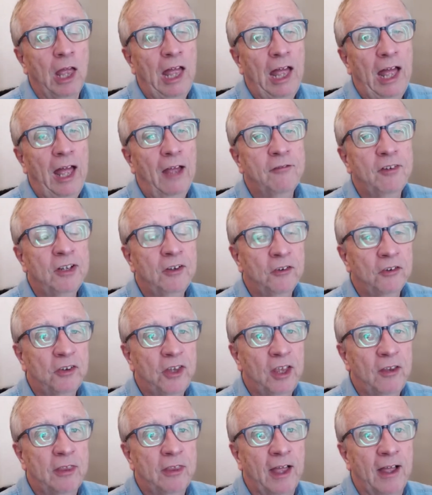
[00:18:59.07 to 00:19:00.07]
Having
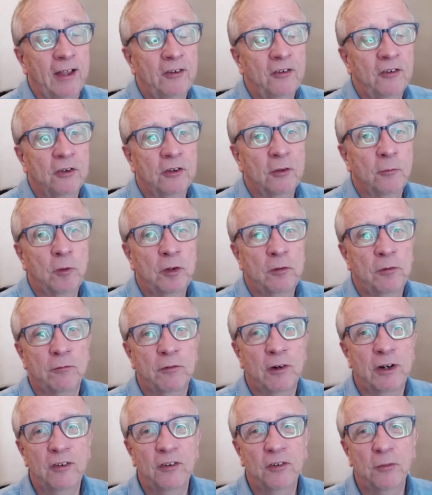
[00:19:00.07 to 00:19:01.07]
said that, with a
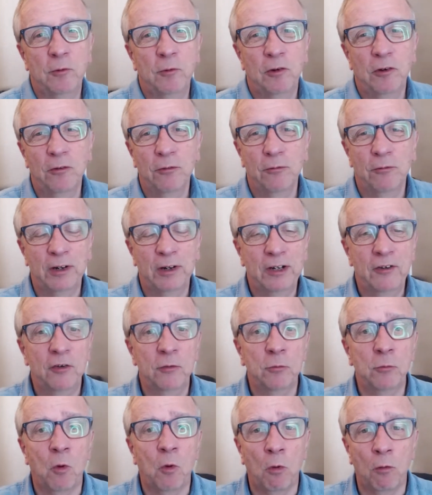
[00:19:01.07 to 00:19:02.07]
lot of the very
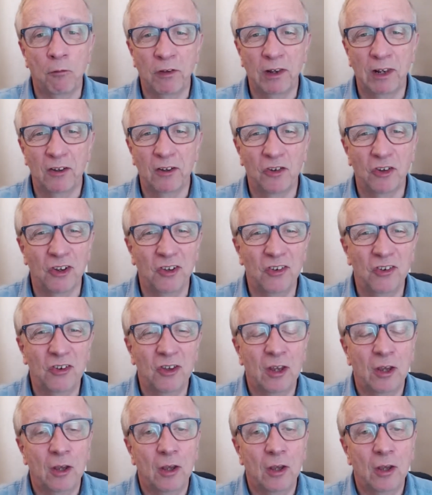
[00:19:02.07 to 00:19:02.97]
small villages,